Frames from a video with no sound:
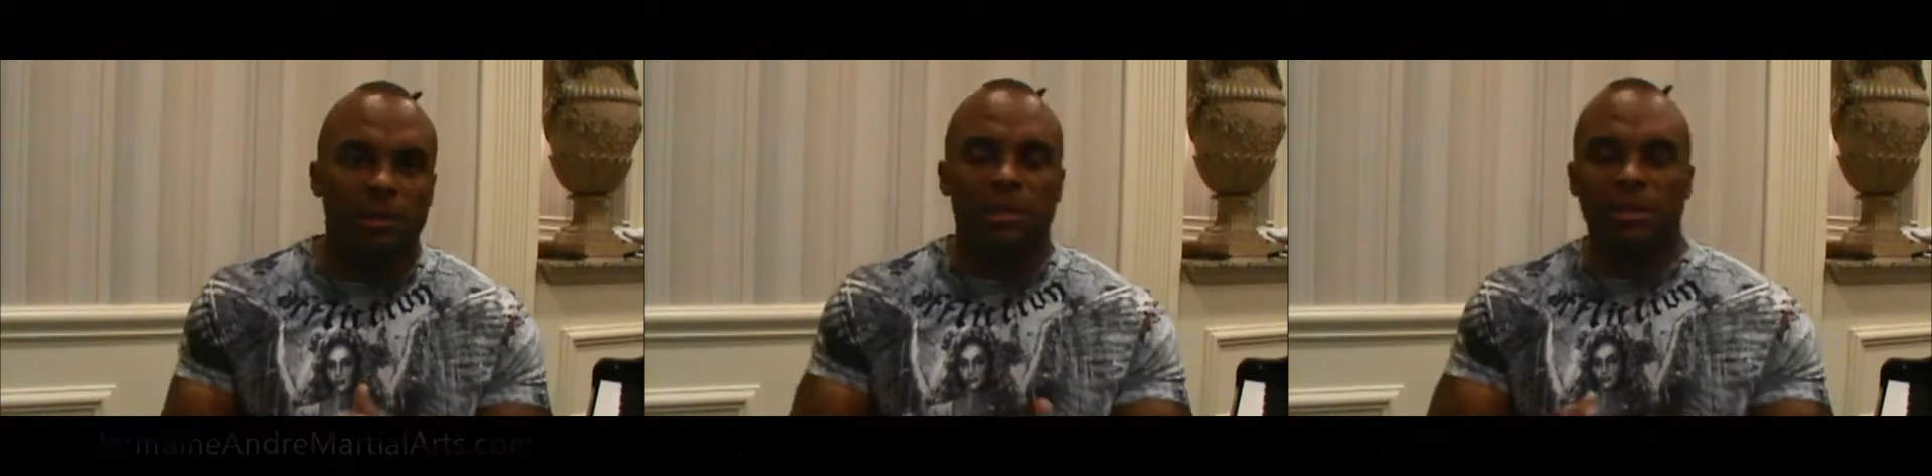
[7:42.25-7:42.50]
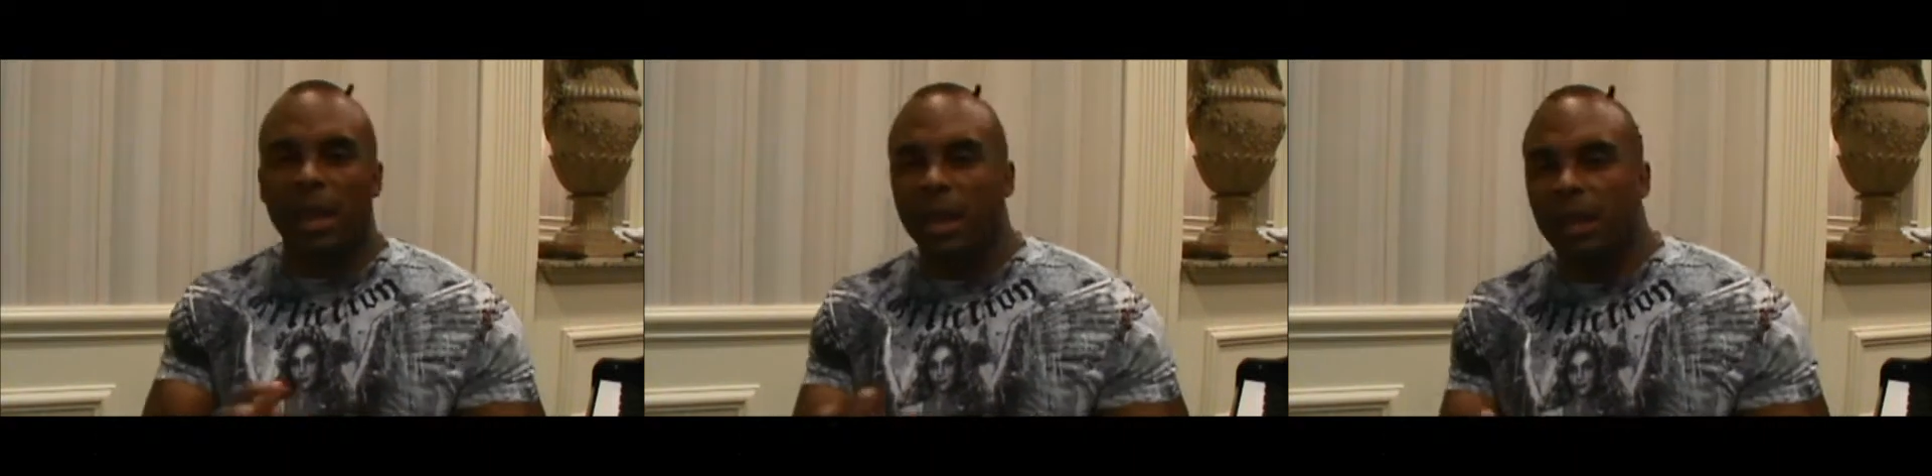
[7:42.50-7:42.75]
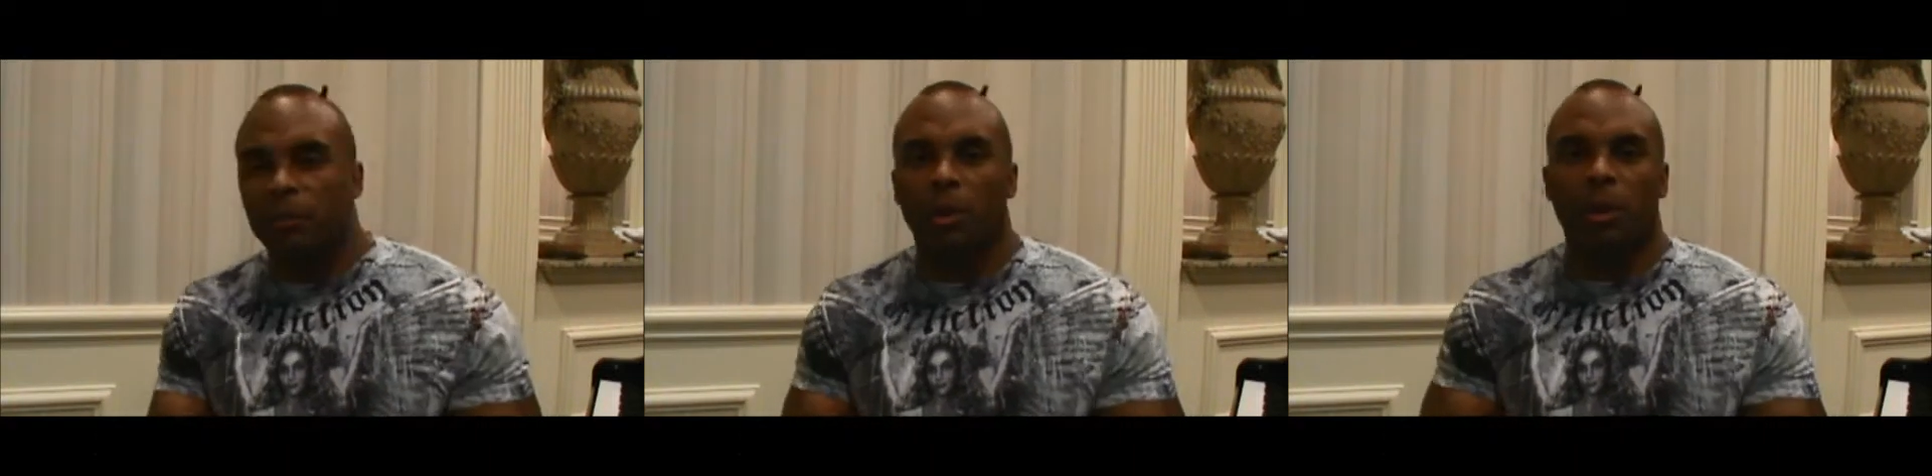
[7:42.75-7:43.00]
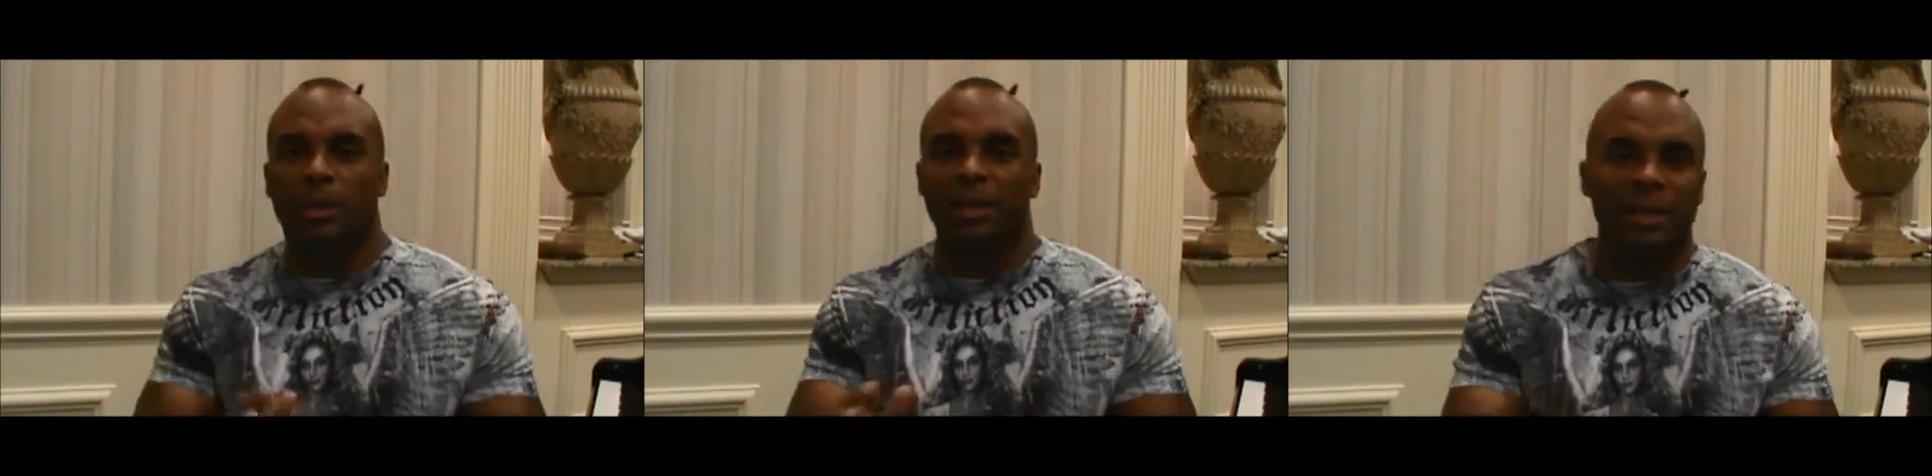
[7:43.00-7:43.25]
scam
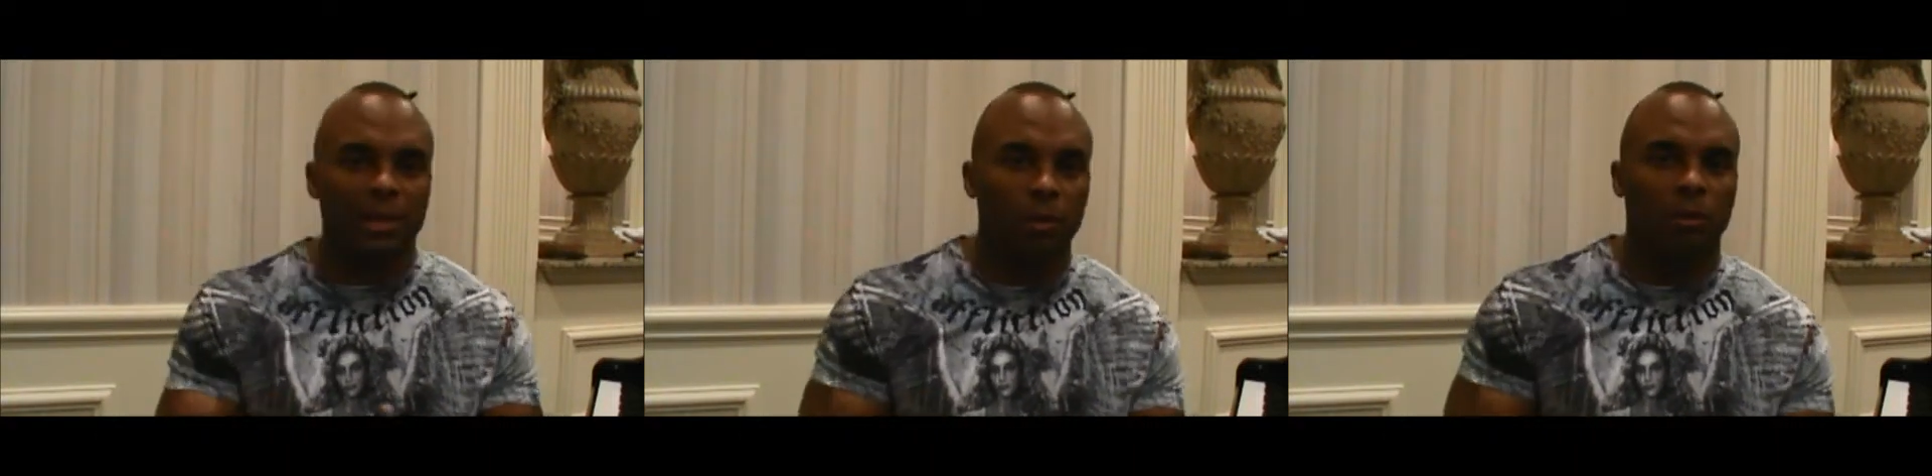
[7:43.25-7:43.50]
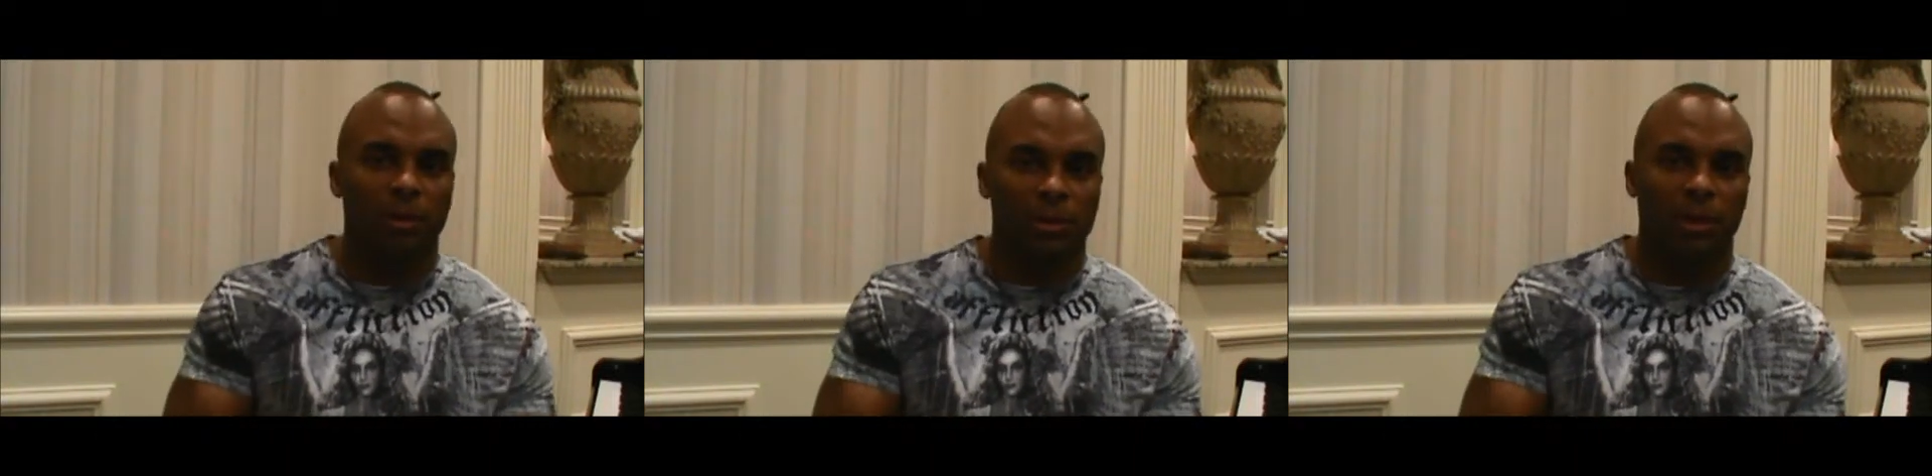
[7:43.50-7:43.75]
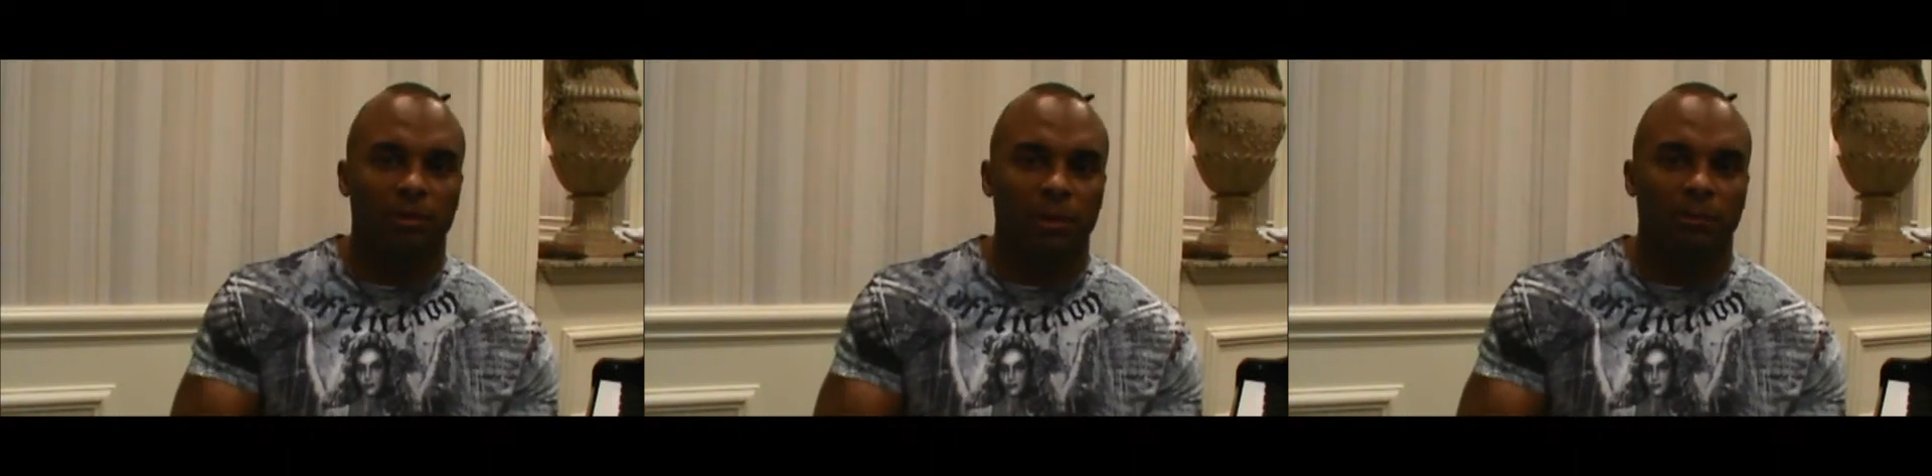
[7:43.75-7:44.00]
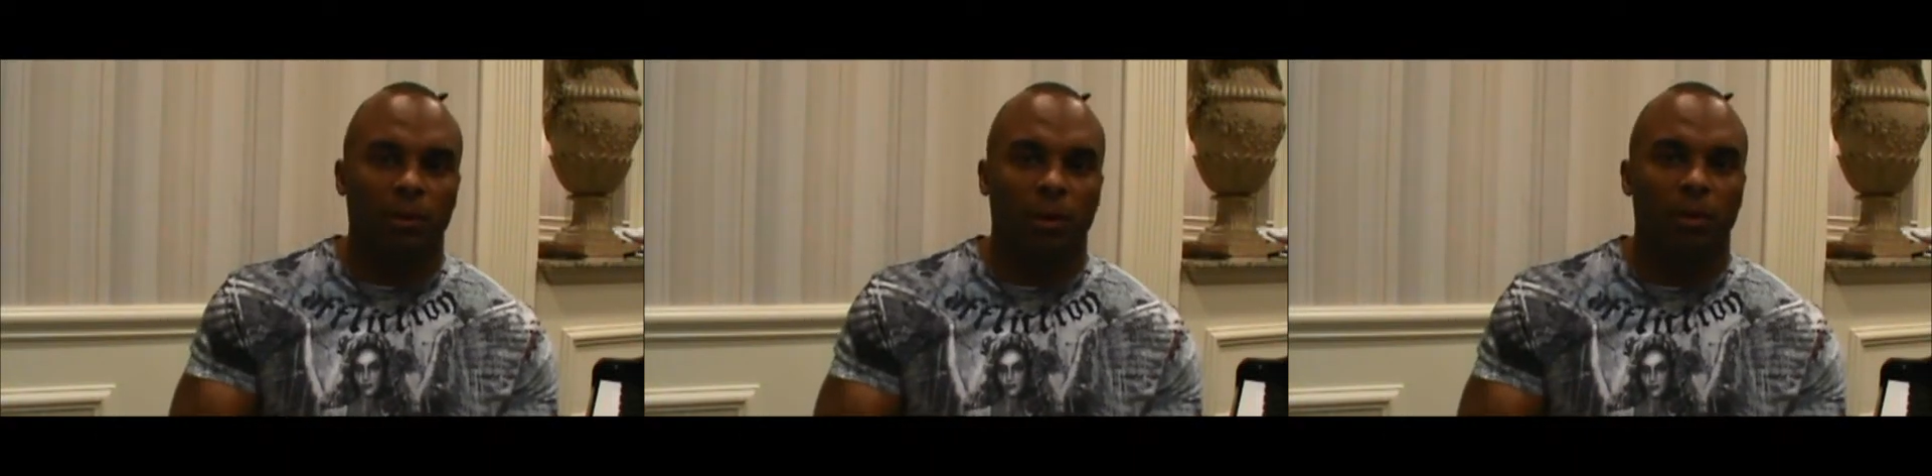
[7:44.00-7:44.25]
or a gig going or
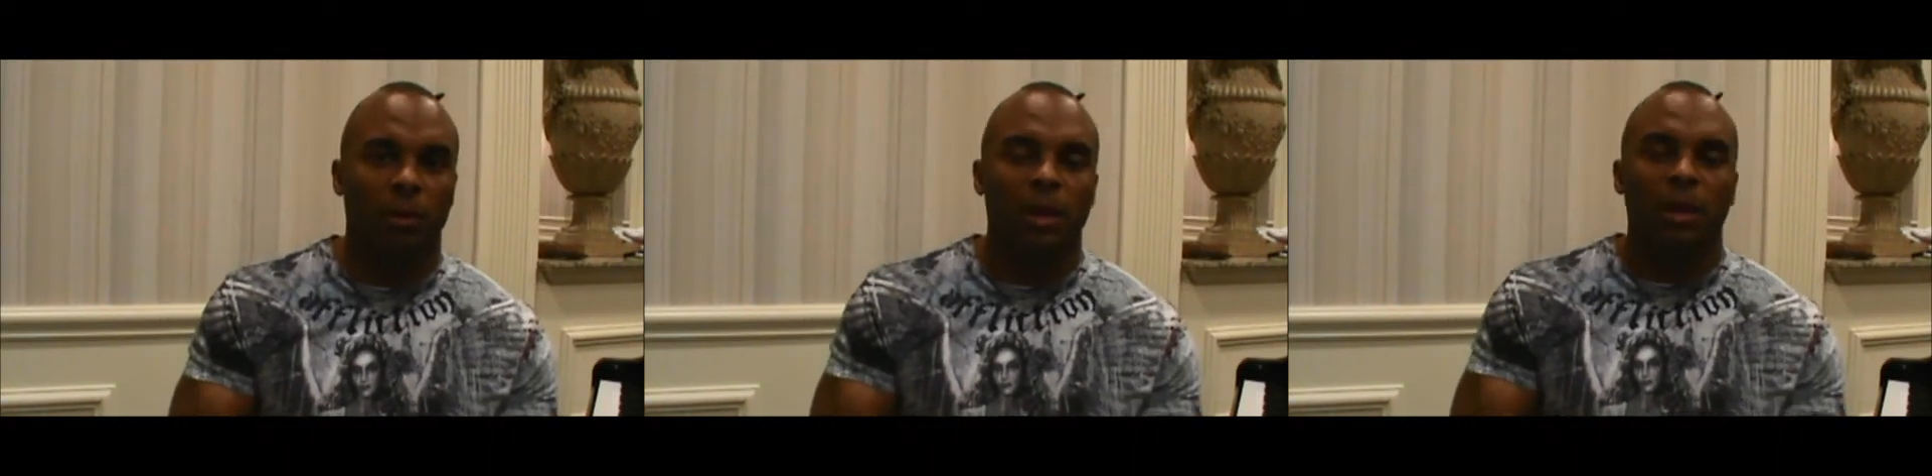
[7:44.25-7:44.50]
something of your own,